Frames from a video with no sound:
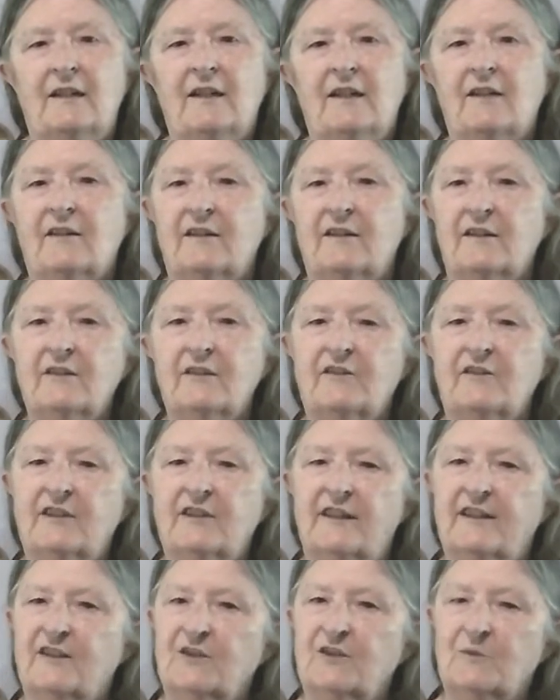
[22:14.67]
The other thing
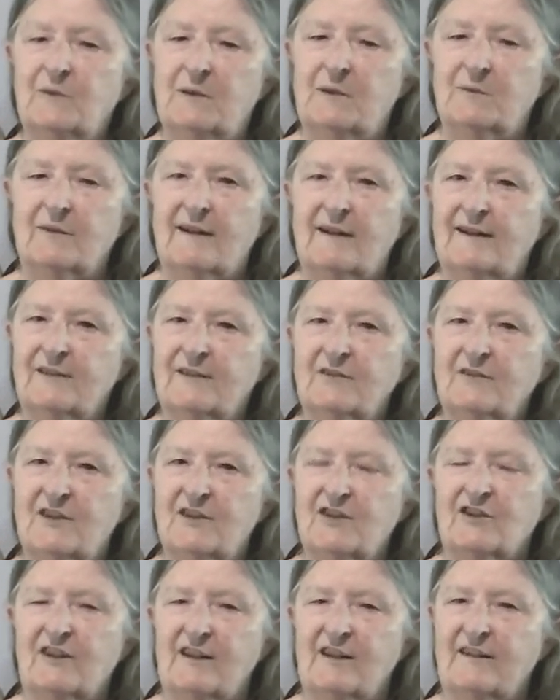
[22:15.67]
is we were actually
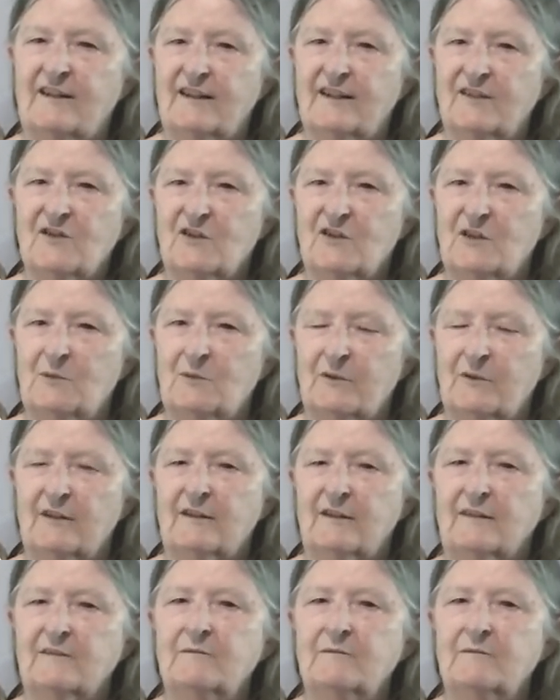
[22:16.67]
starting to get somewhere,